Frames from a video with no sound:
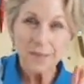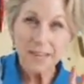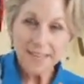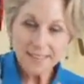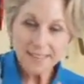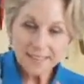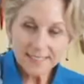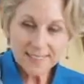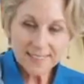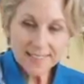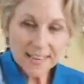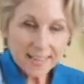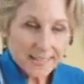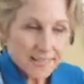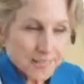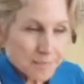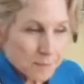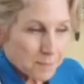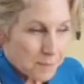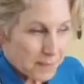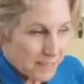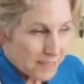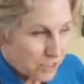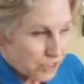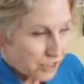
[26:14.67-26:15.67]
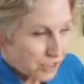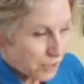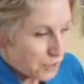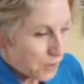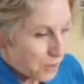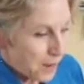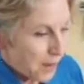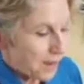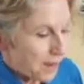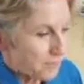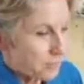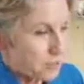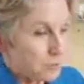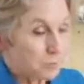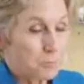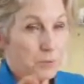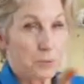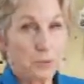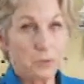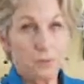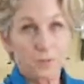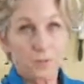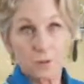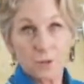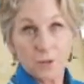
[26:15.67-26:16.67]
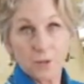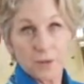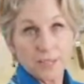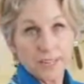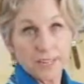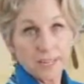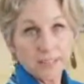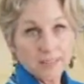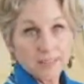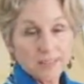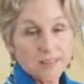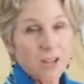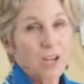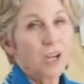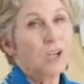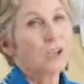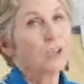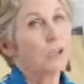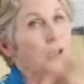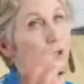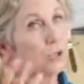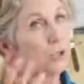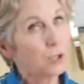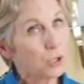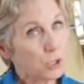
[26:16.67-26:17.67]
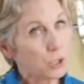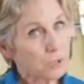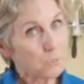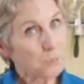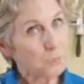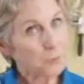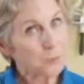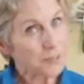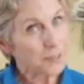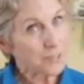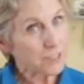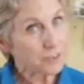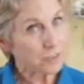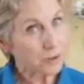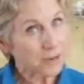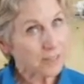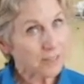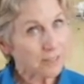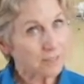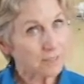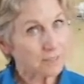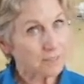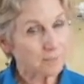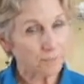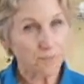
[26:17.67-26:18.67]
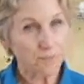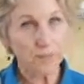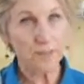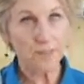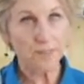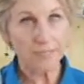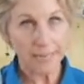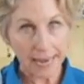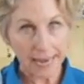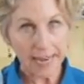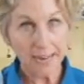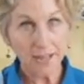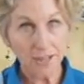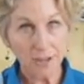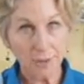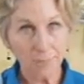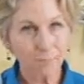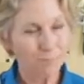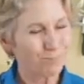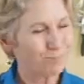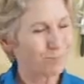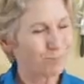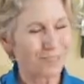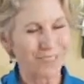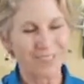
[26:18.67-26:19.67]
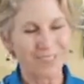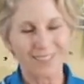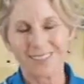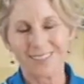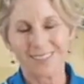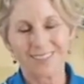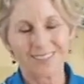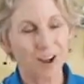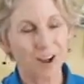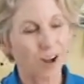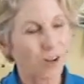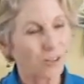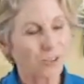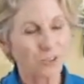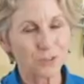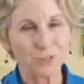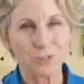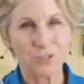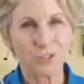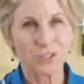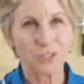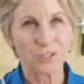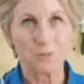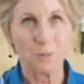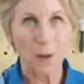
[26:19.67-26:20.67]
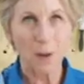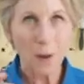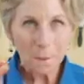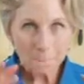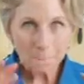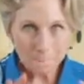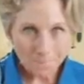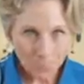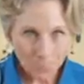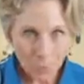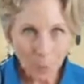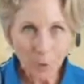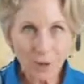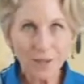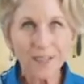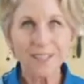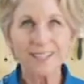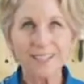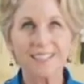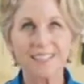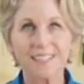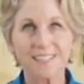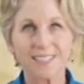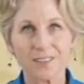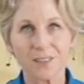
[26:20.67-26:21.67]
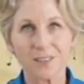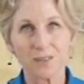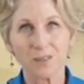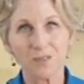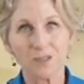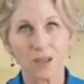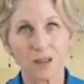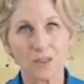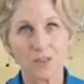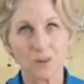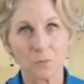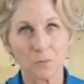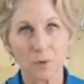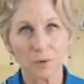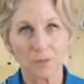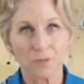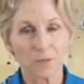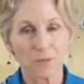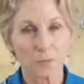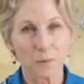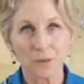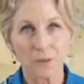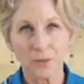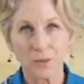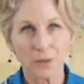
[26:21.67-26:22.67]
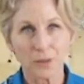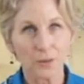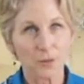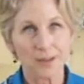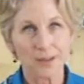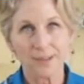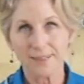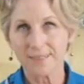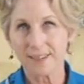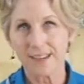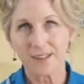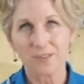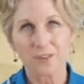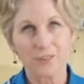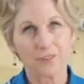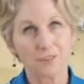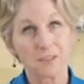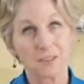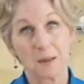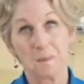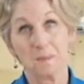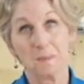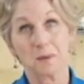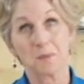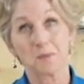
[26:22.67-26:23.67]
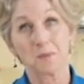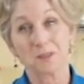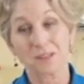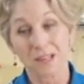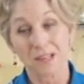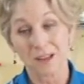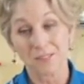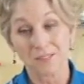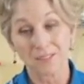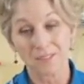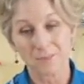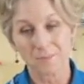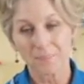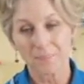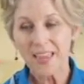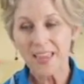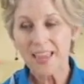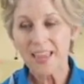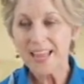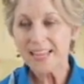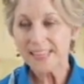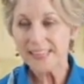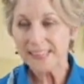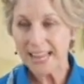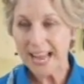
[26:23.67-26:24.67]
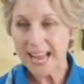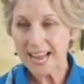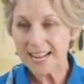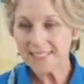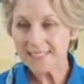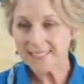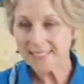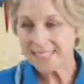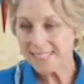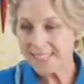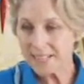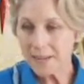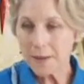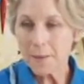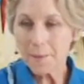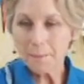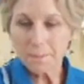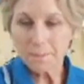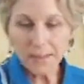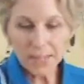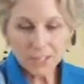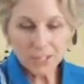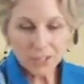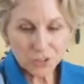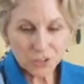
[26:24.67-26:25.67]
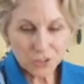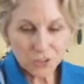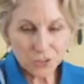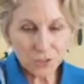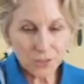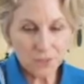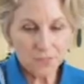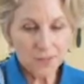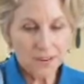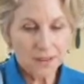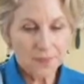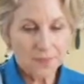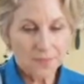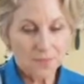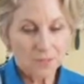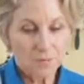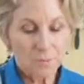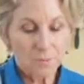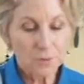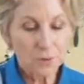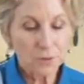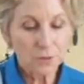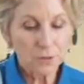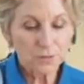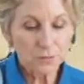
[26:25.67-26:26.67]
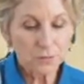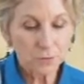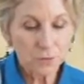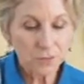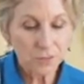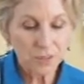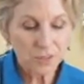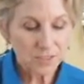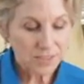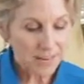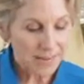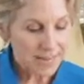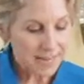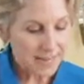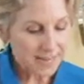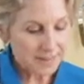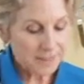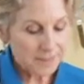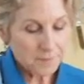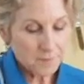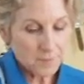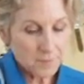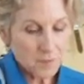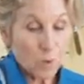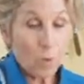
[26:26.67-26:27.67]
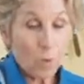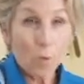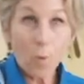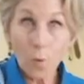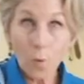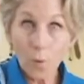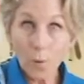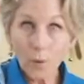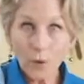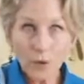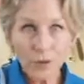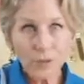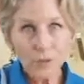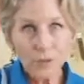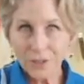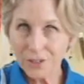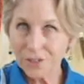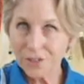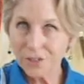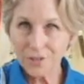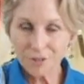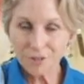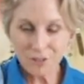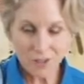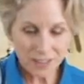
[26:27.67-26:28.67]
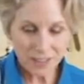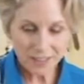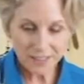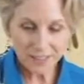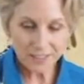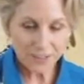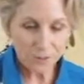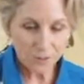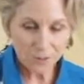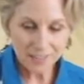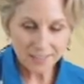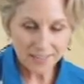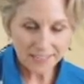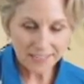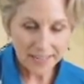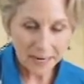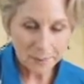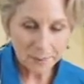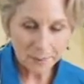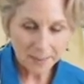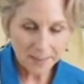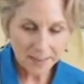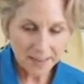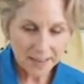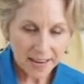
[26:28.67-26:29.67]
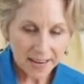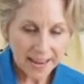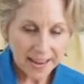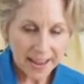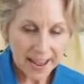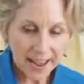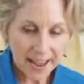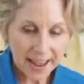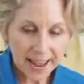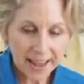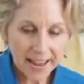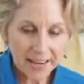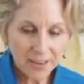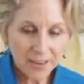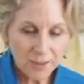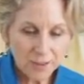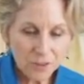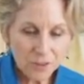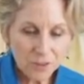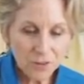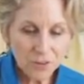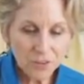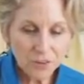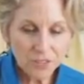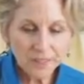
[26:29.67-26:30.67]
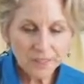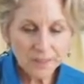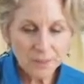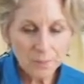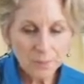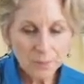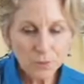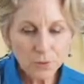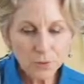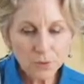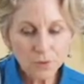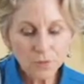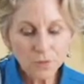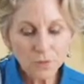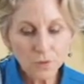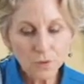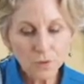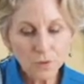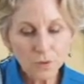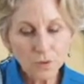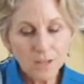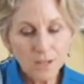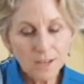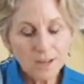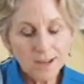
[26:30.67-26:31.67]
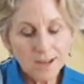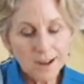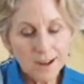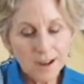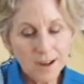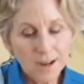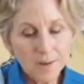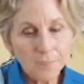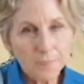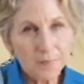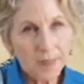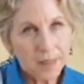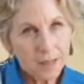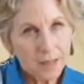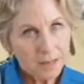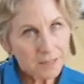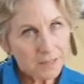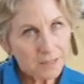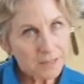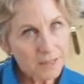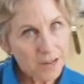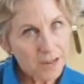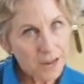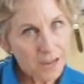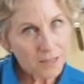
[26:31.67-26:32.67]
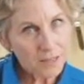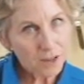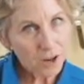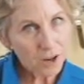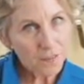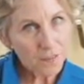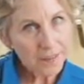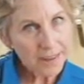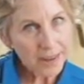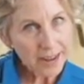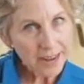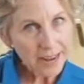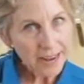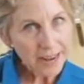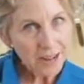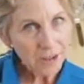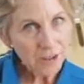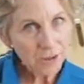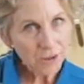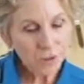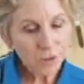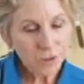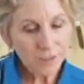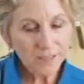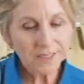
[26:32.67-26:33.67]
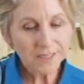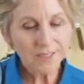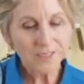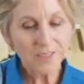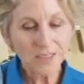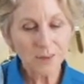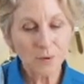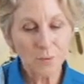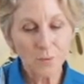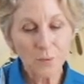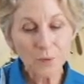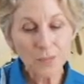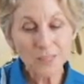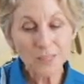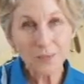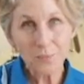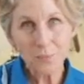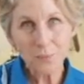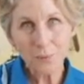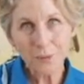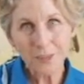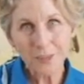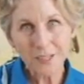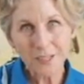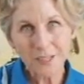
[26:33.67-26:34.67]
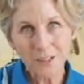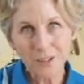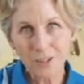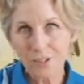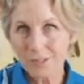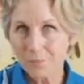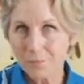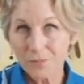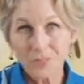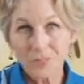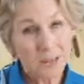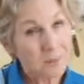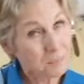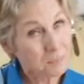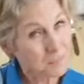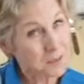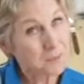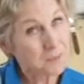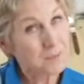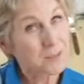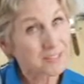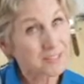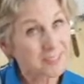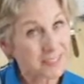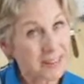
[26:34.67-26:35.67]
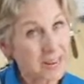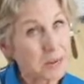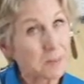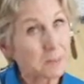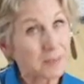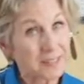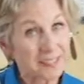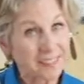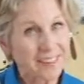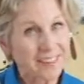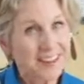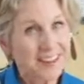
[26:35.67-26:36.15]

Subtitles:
Second, make sure you have your beautiful greens. You could pre-dress the kale, but you could also just work it into those other more familiar greens, and your family will love it. Lastly, make sure that you've got this beautiful steak, or you could use chicken or salmon, and using the beautiful cut on the angle gives it a really pretty look. Same thing with salmon.